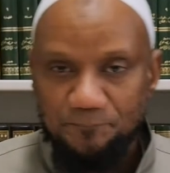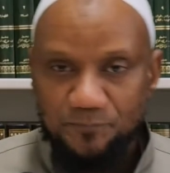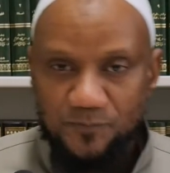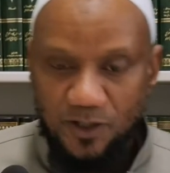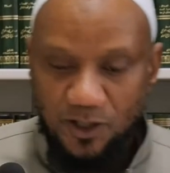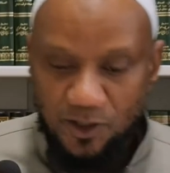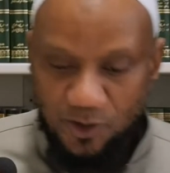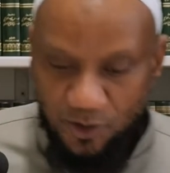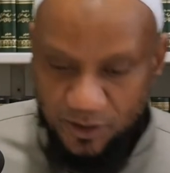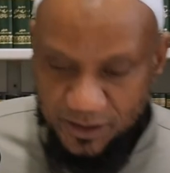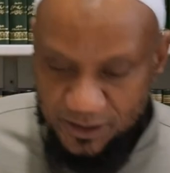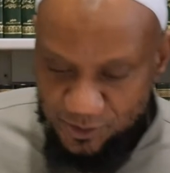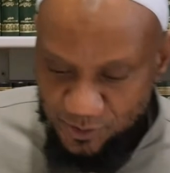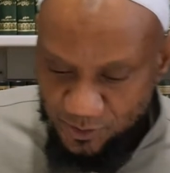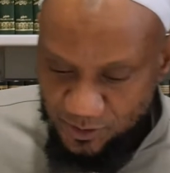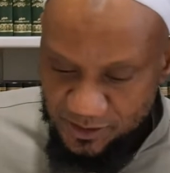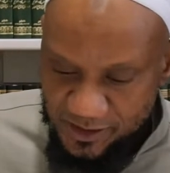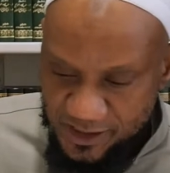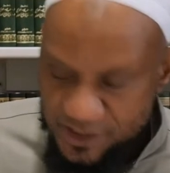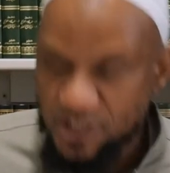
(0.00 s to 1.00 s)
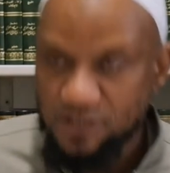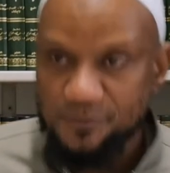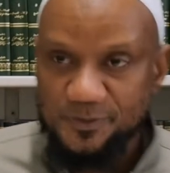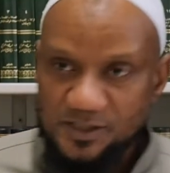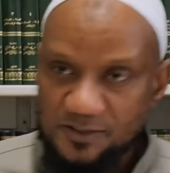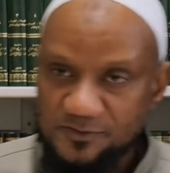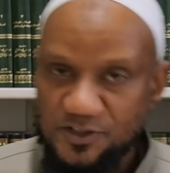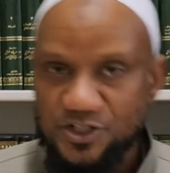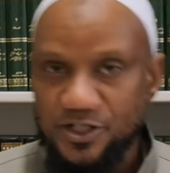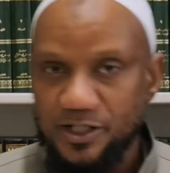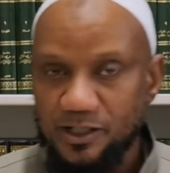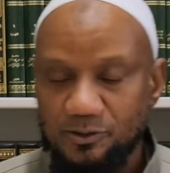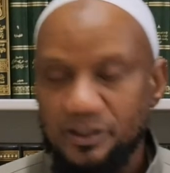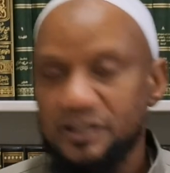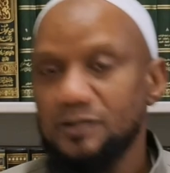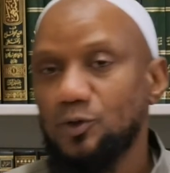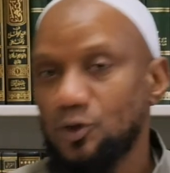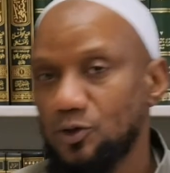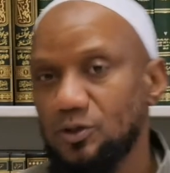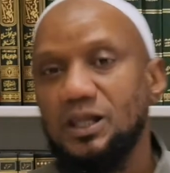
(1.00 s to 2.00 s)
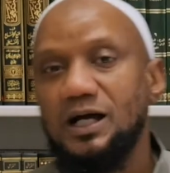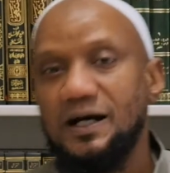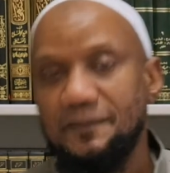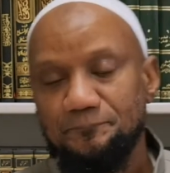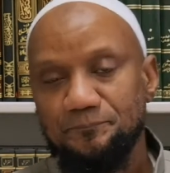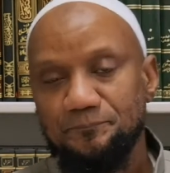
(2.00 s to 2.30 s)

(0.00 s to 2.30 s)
according to the judgment of the Shaykh rahimahullah.